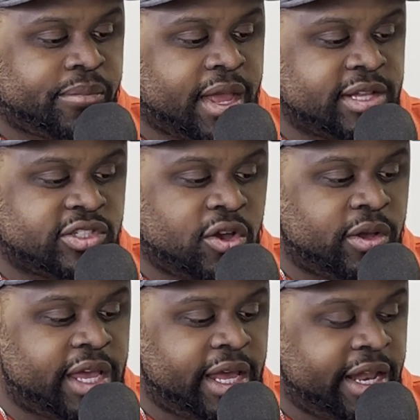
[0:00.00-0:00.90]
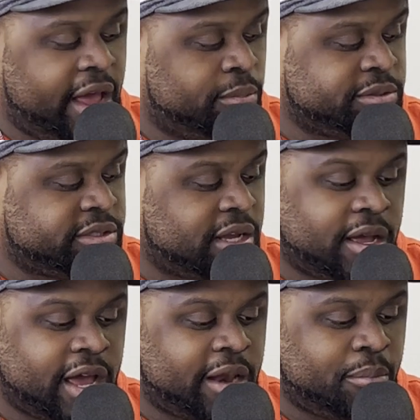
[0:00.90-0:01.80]
And so again, it helps
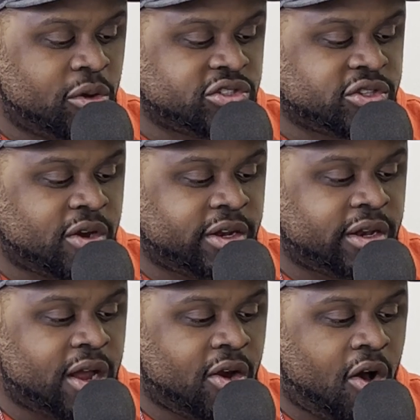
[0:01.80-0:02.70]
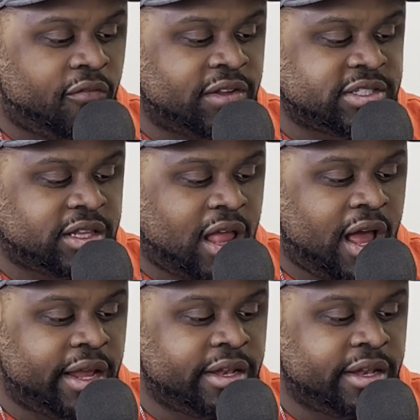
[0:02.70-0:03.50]
kind of bolster our offensive line.